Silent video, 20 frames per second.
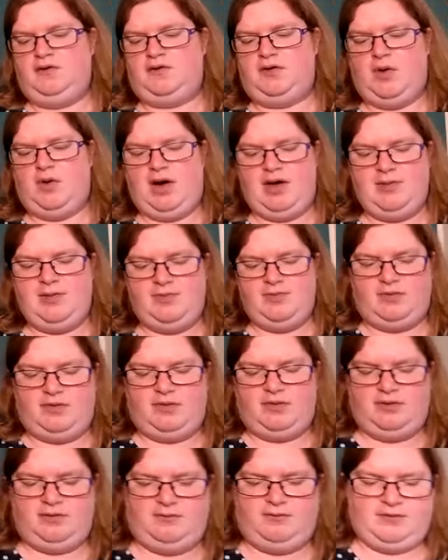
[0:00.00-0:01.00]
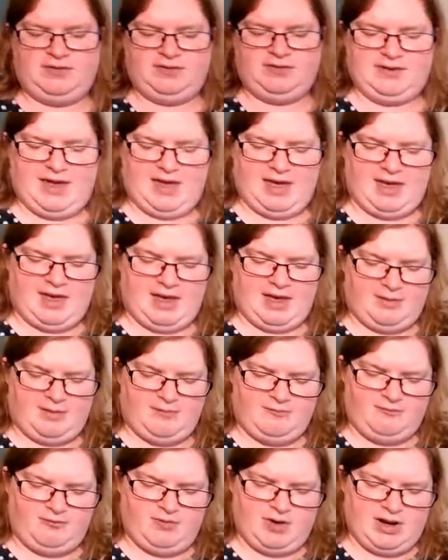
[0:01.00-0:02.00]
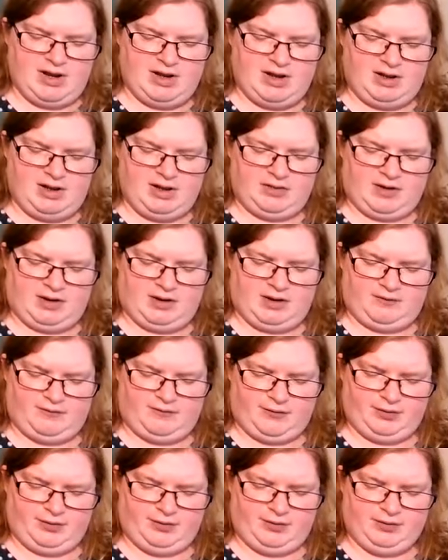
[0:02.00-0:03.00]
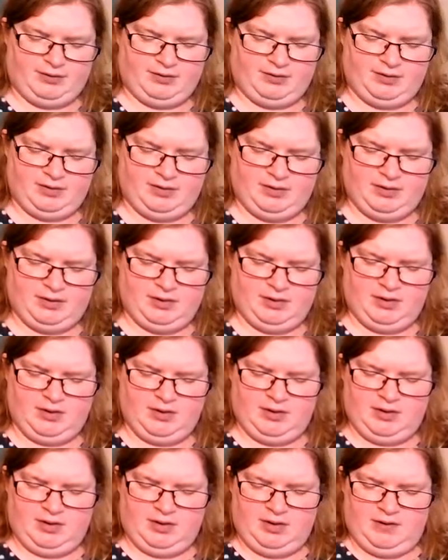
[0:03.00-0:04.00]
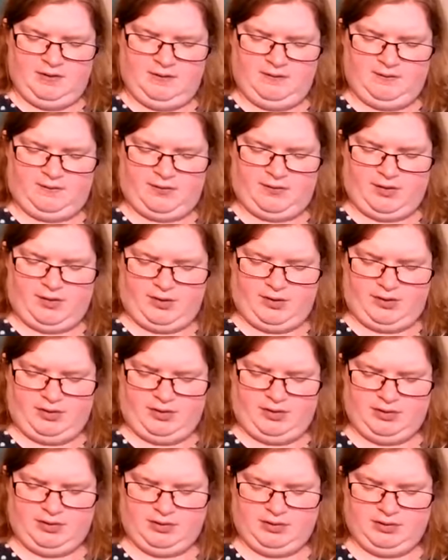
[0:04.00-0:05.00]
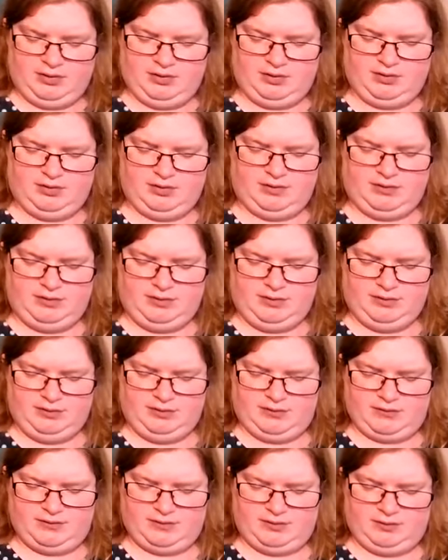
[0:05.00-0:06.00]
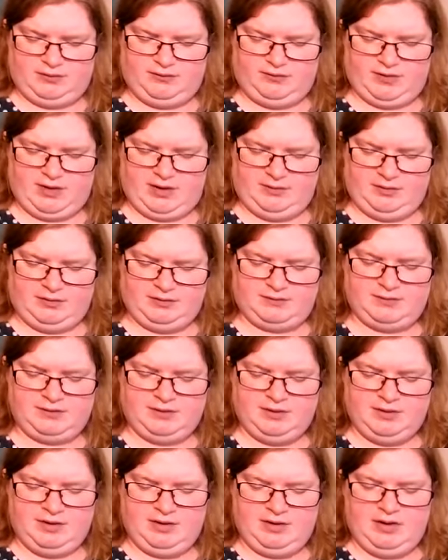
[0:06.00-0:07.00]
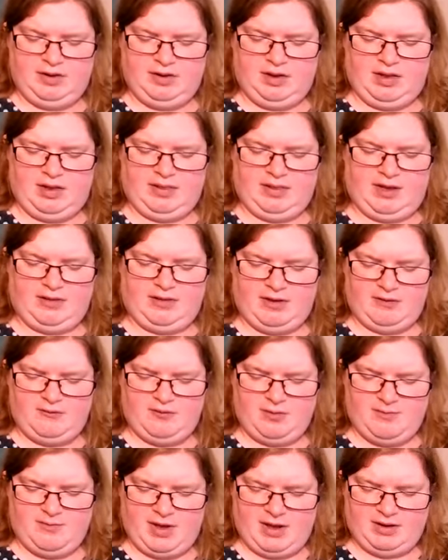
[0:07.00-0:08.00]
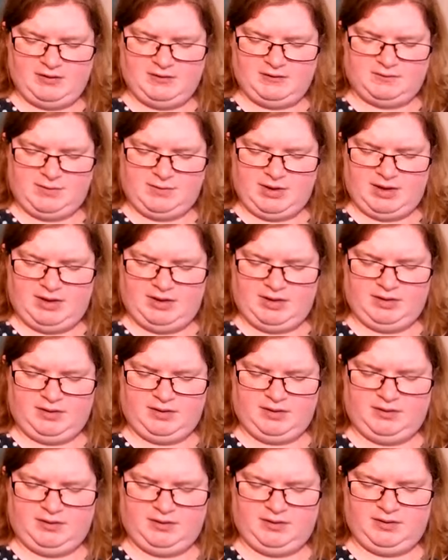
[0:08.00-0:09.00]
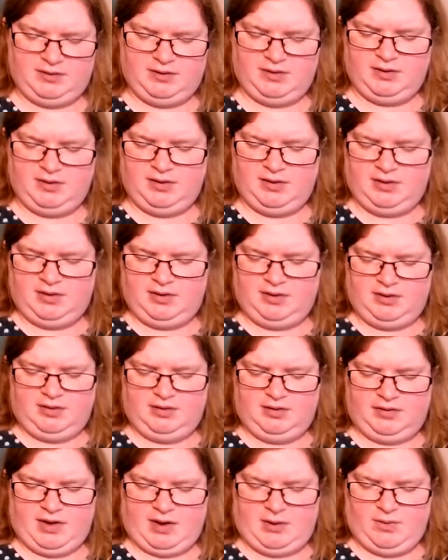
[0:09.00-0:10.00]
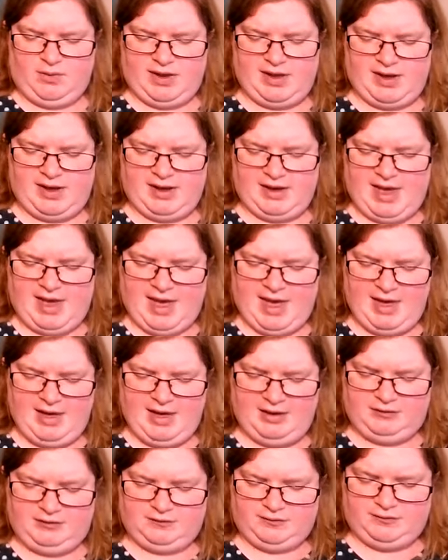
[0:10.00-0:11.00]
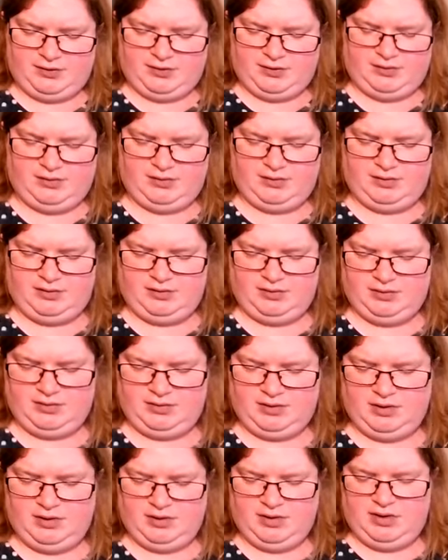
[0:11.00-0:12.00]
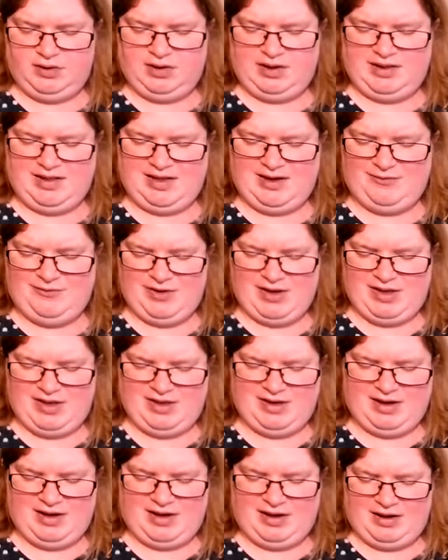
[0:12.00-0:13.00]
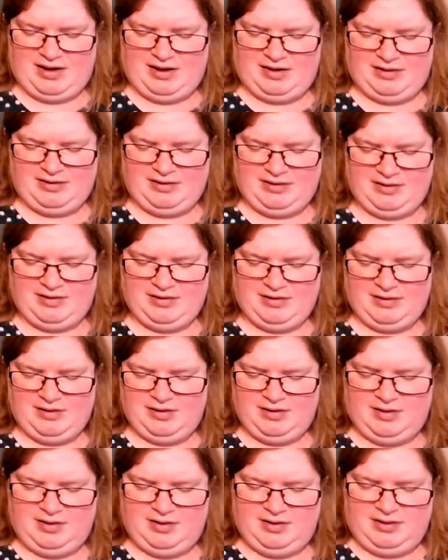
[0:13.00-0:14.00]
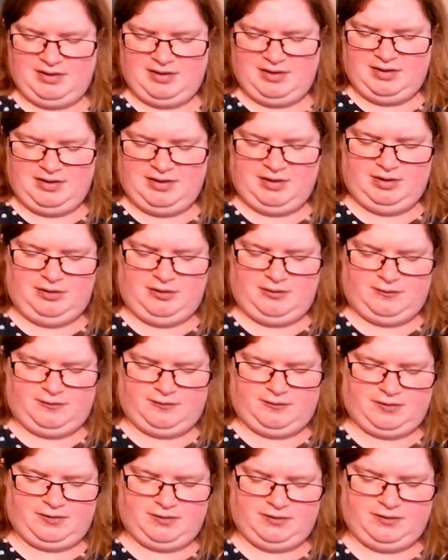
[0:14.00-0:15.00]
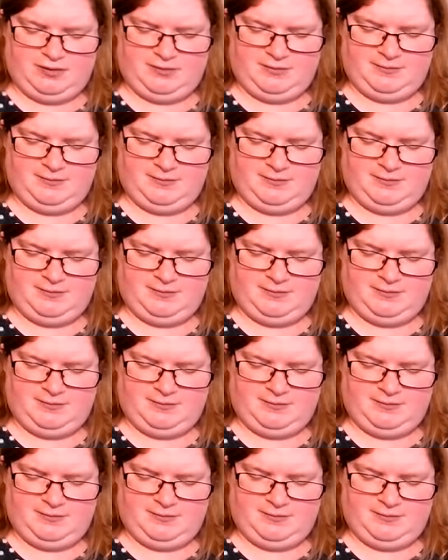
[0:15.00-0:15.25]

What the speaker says: So today I'm really thankful for sunflowers, and that they remind me that we are cared for and that we are loved